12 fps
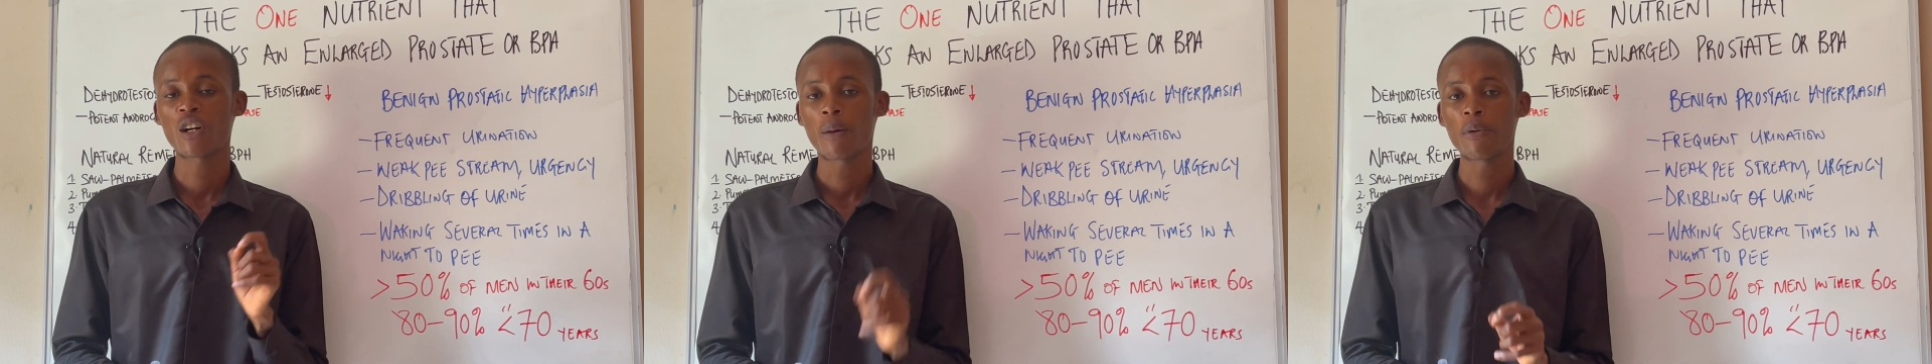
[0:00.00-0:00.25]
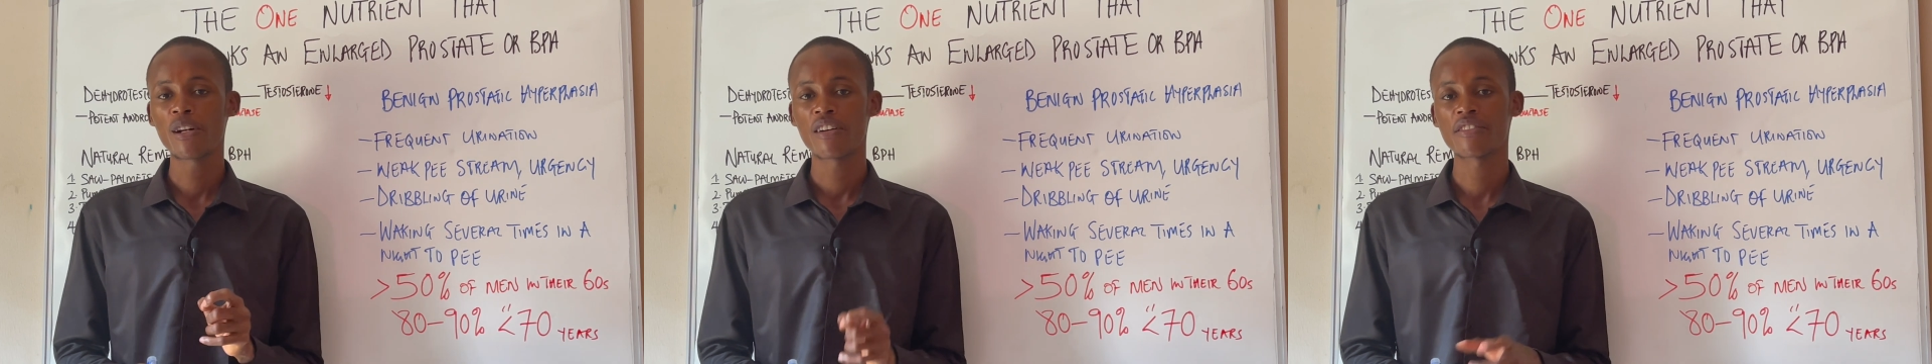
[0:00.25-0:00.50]

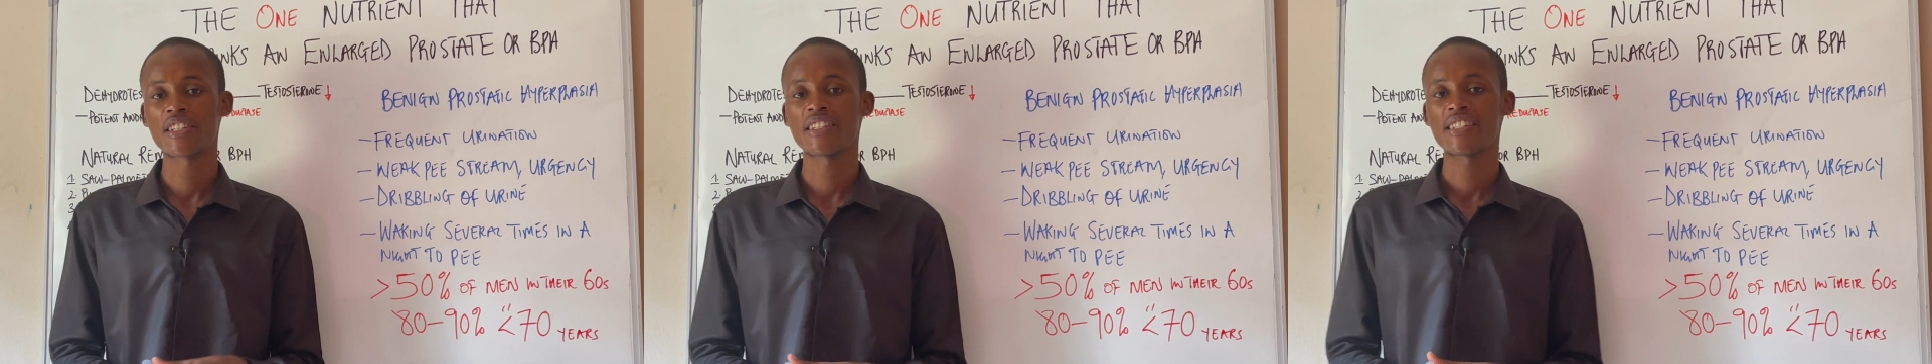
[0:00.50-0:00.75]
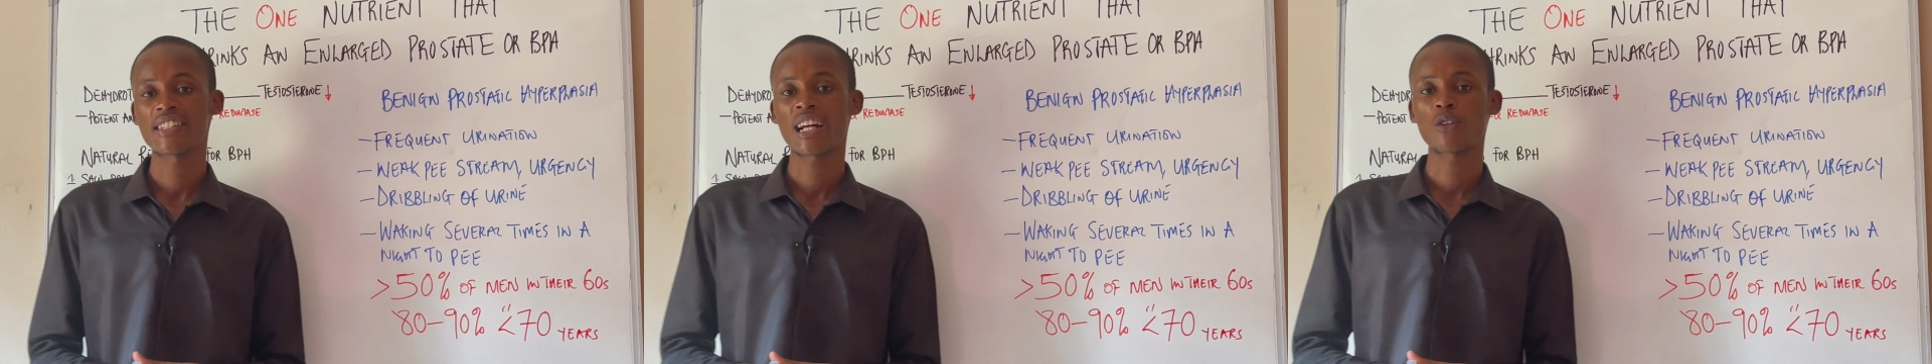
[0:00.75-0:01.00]
couple of
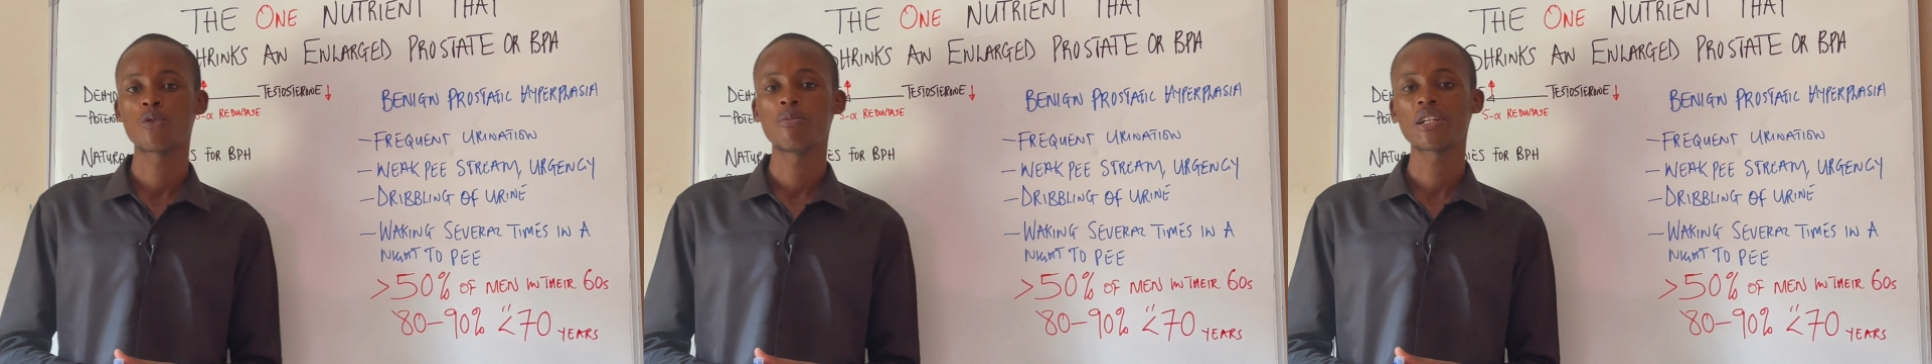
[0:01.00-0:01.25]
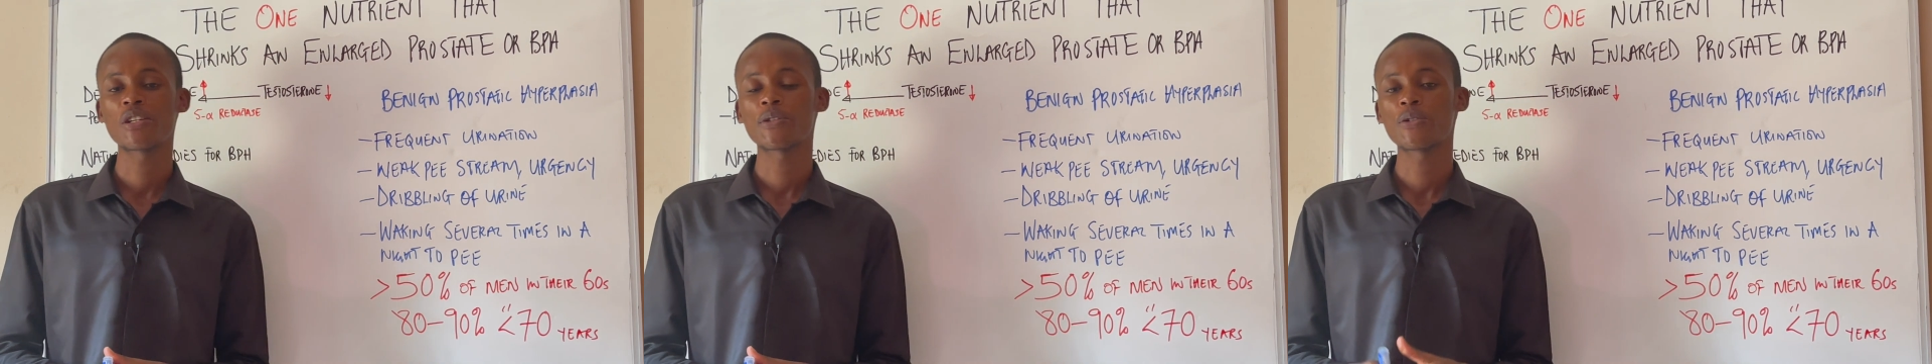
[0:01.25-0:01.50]
things that could
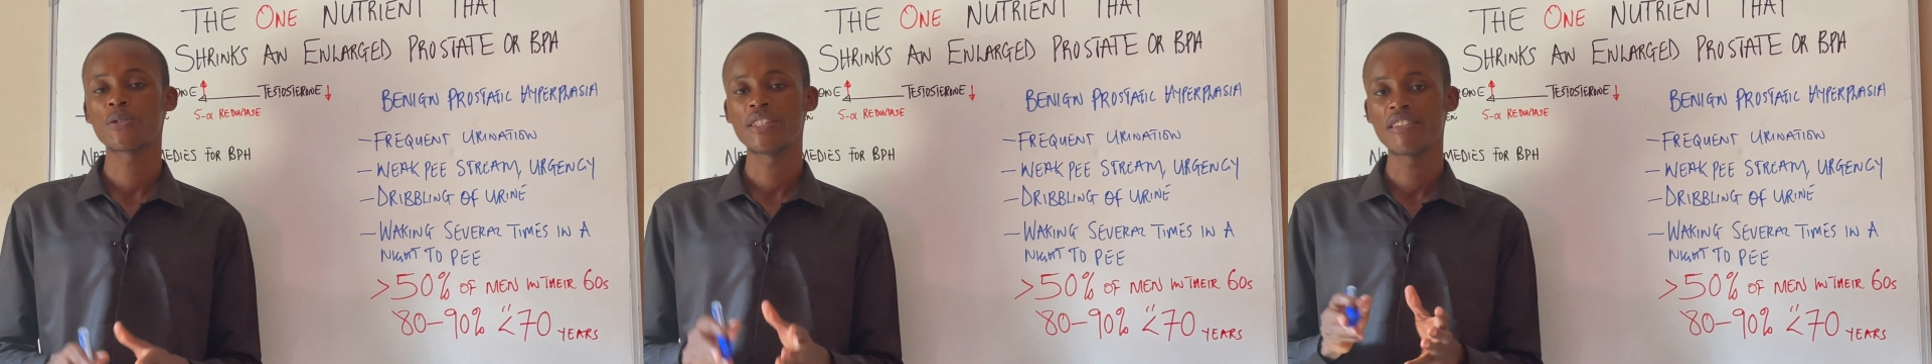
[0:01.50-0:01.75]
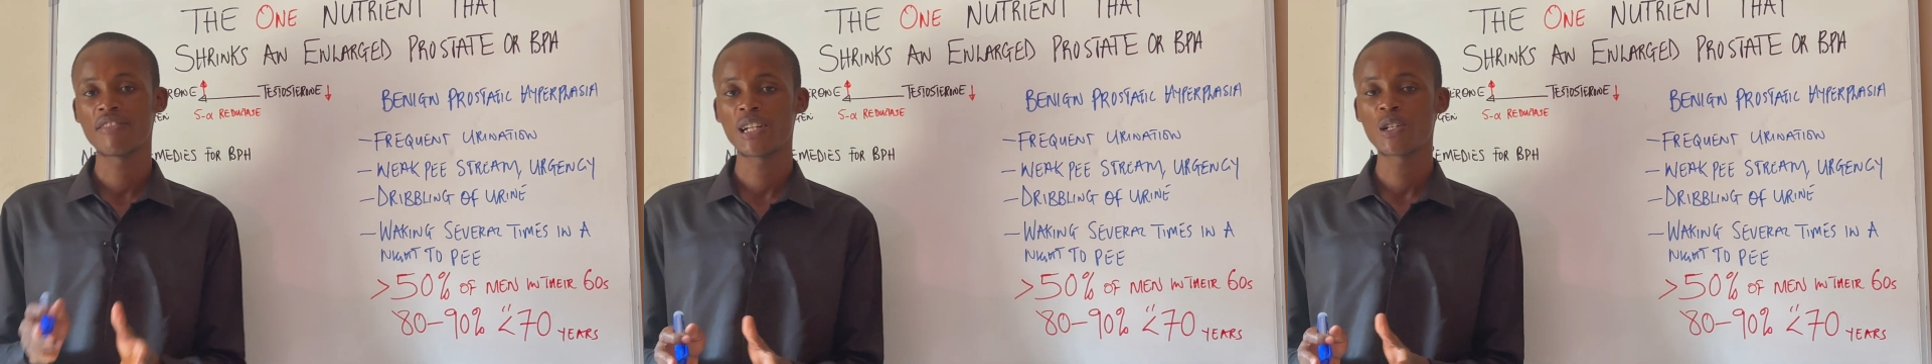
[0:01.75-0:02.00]
make you to
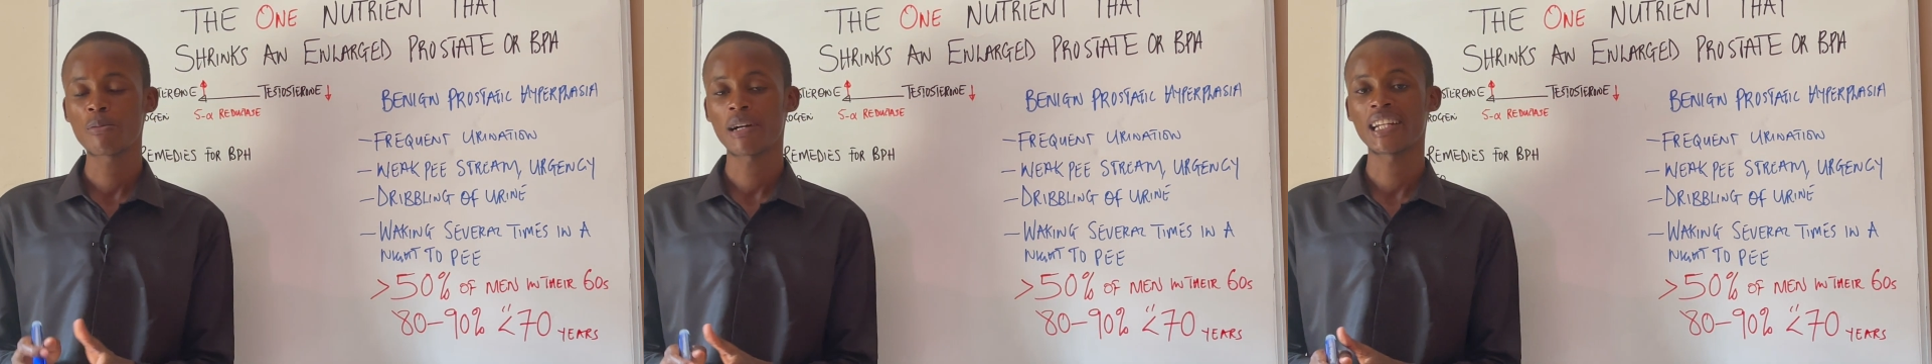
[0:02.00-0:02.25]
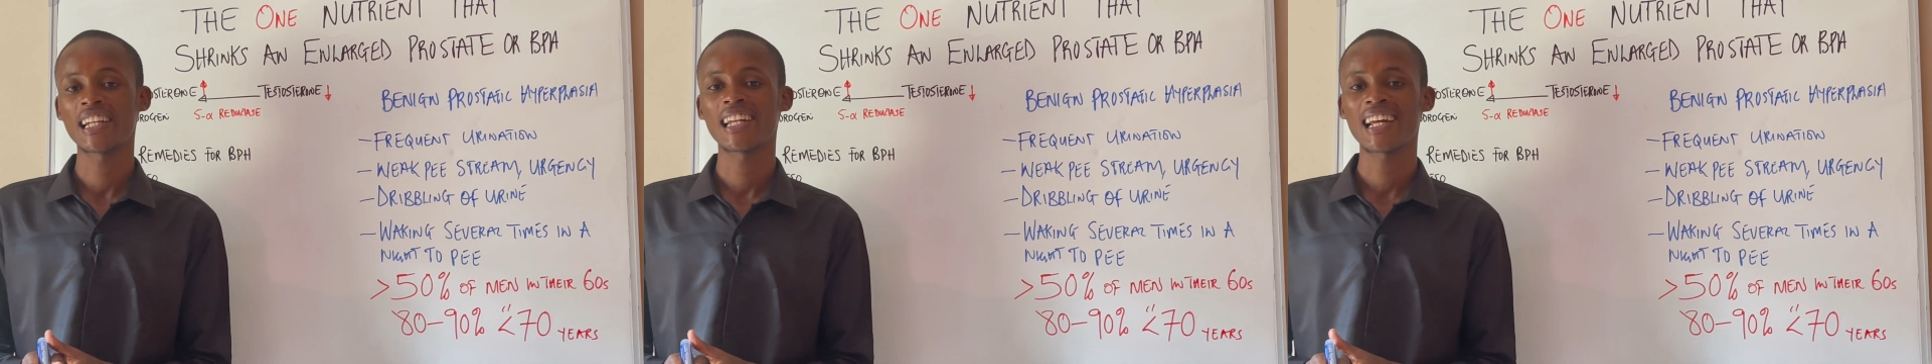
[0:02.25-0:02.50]
develop
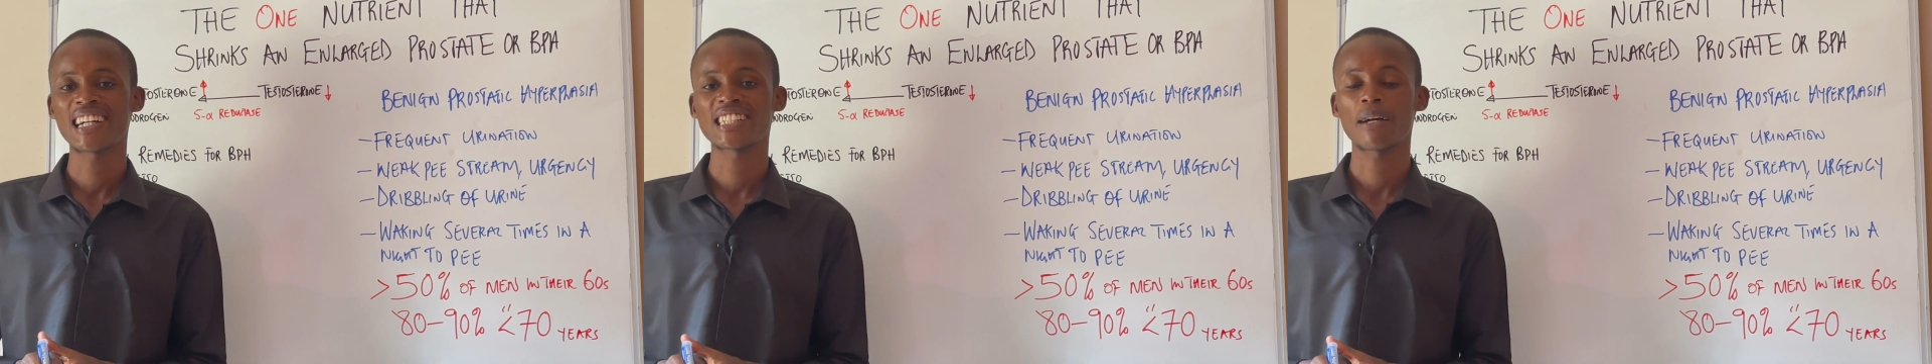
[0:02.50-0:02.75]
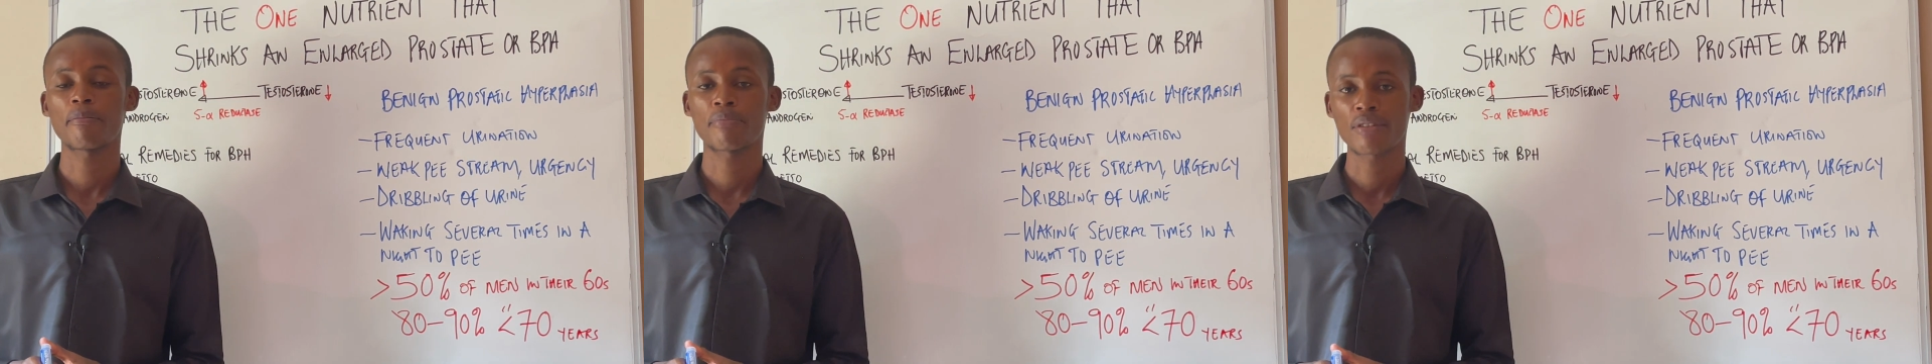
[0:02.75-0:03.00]
an enlarged
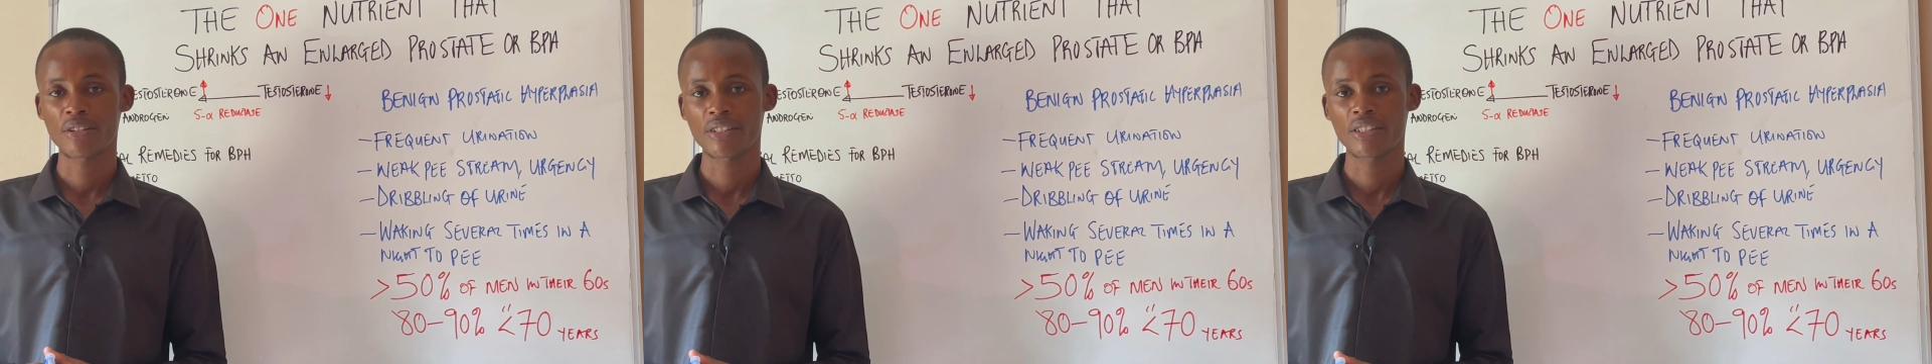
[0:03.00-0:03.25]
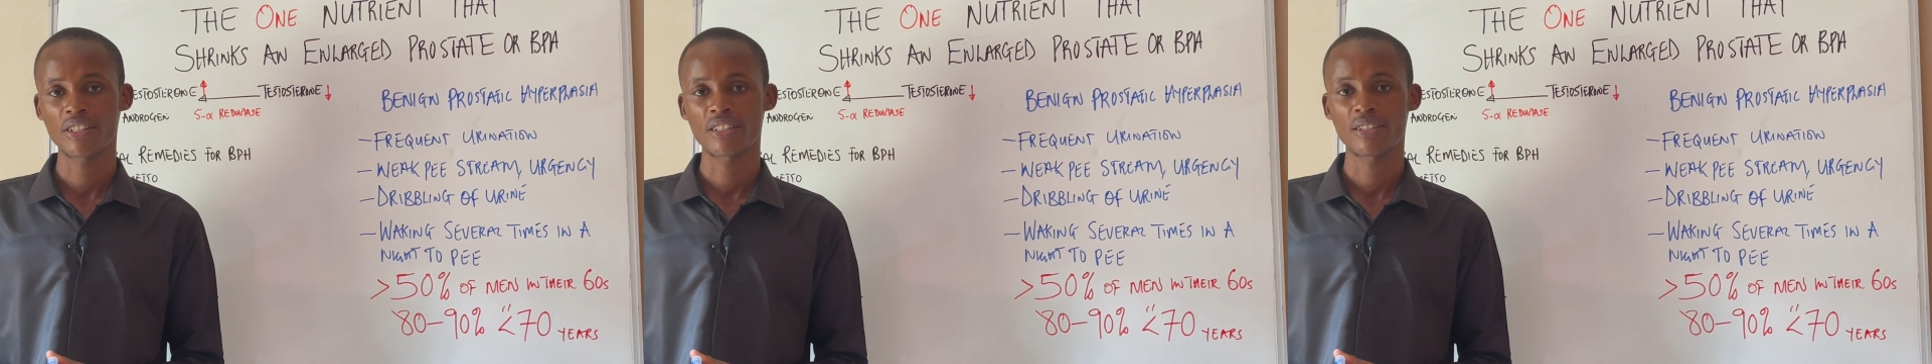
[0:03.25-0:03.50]

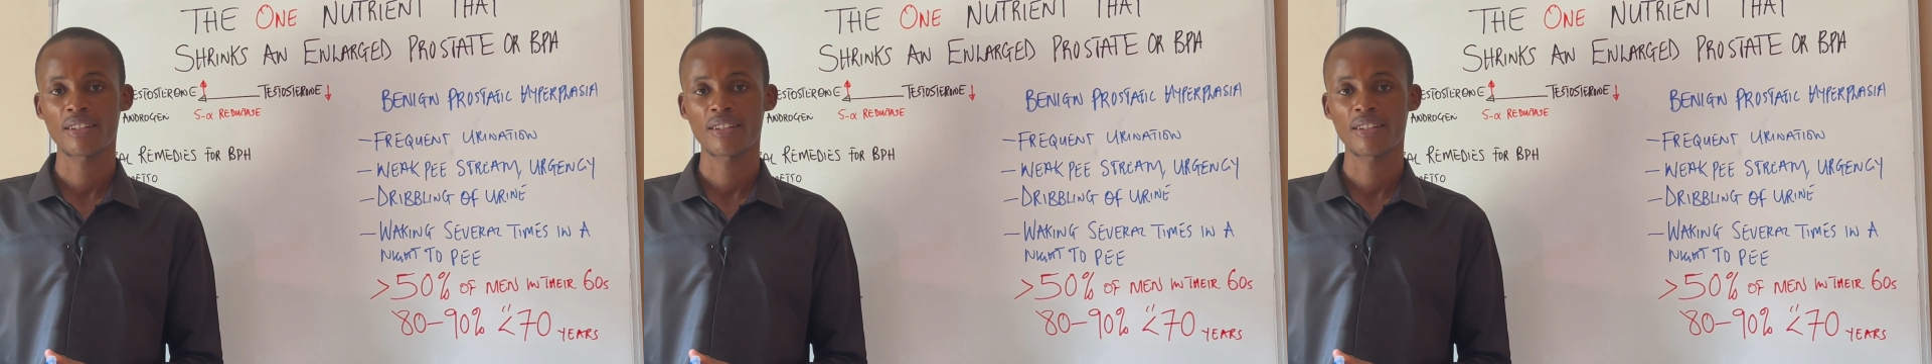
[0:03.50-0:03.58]
prostate,